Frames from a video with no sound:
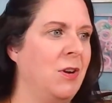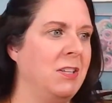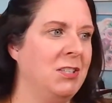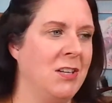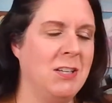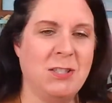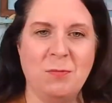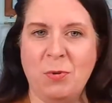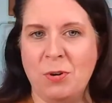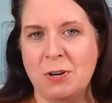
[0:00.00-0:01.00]
You know, it's
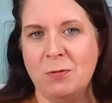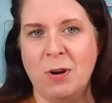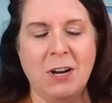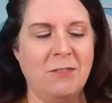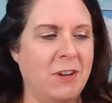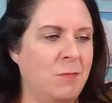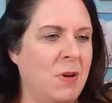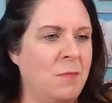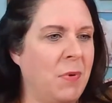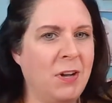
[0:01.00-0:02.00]
an important work
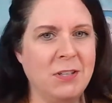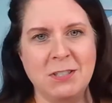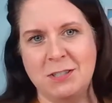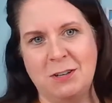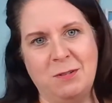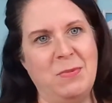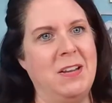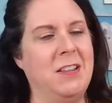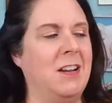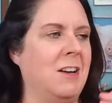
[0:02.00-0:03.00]
event. My boss is going
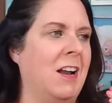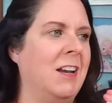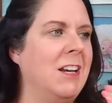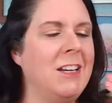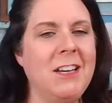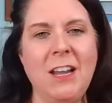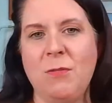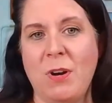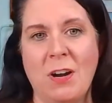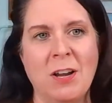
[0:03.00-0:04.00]
to be there. I need to
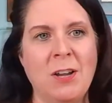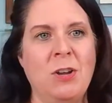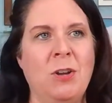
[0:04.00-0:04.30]
network.